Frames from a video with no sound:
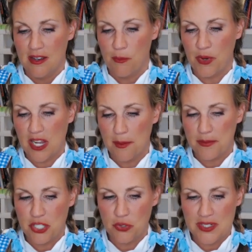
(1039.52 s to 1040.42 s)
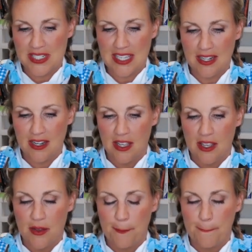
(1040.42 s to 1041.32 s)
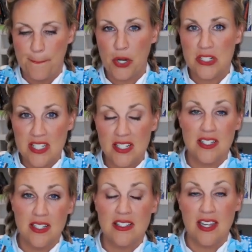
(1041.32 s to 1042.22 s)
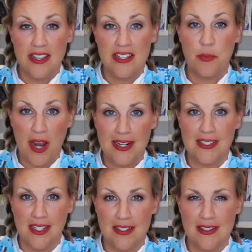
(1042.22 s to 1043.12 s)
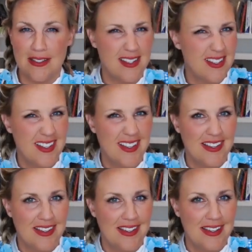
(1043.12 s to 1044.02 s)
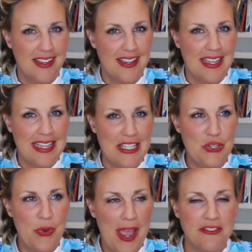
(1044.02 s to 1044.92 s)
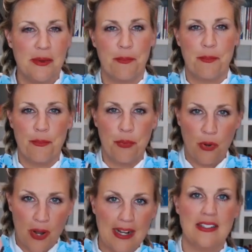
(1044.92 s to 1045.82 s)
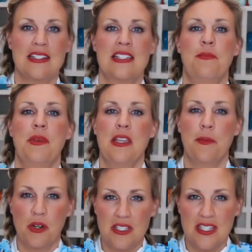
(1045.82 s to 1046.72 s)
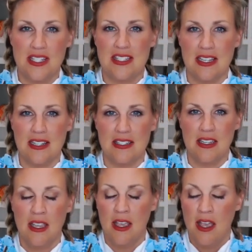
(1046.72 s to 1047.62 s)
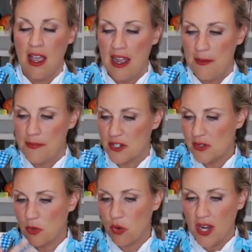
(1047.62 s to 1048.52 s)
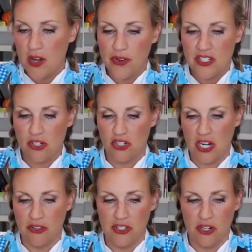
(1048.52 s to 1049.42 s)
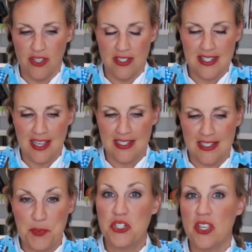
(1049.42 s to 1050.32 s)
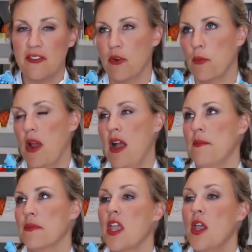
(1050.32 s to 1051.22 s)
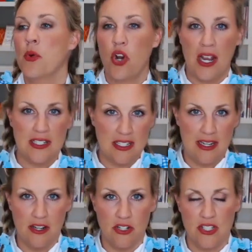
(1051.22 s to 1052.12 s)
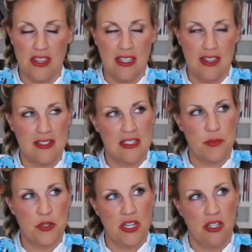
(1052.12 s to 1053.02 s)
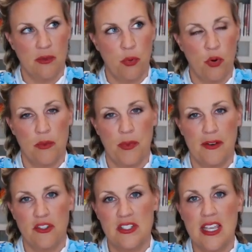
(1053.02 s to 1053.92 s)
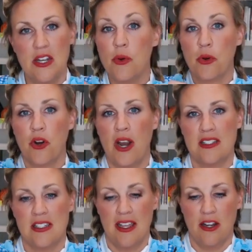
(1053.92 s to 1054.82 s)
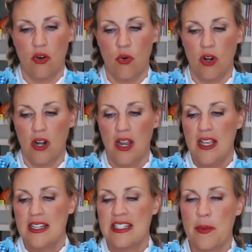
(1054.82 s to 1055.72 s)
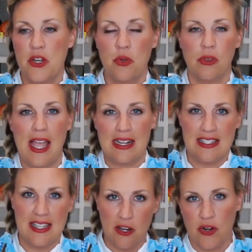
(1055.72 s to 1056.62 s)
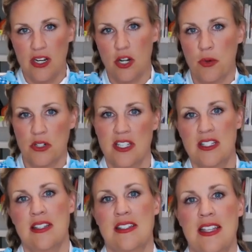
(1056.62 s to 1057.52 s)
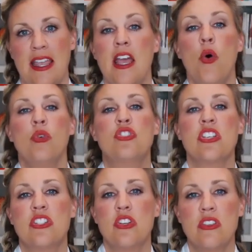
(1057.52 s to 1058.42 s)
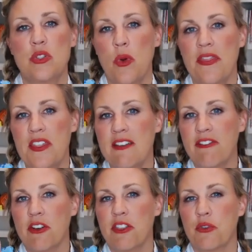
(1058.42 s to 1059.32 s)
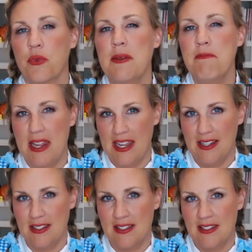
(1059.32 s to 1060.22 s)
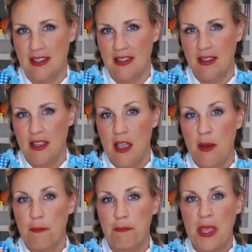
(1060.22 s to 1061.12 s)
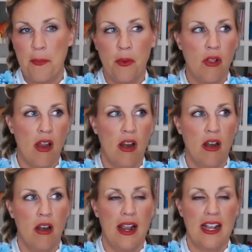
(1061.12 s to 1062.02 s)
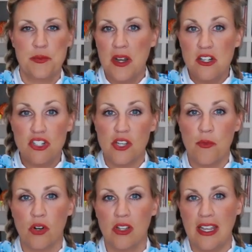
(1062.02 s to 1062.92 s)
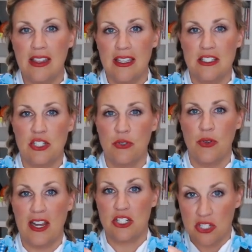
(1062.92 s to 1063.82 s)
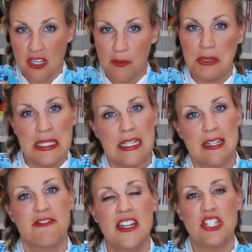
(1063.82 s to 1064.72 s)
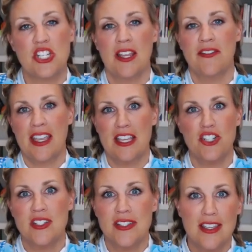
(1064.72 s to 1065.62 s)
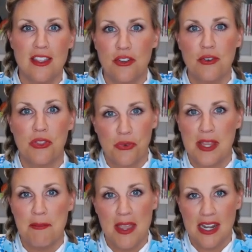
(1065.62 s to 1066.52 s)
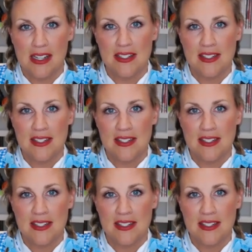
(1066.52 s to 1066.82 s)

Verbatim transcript: bring up too is that persistence takes practice. Yeah. You have to practice being persistent. Um, there's some great research out there that says, especially like for um, procrastinators, I think this is particularly important. But if you say to a procrastinator or someone who lacks that grit or persistence, say, well, just do this one thing for three minutes. Yeah. People are exponentially more likely to actually complete it and finish it if they can just get through three minutes.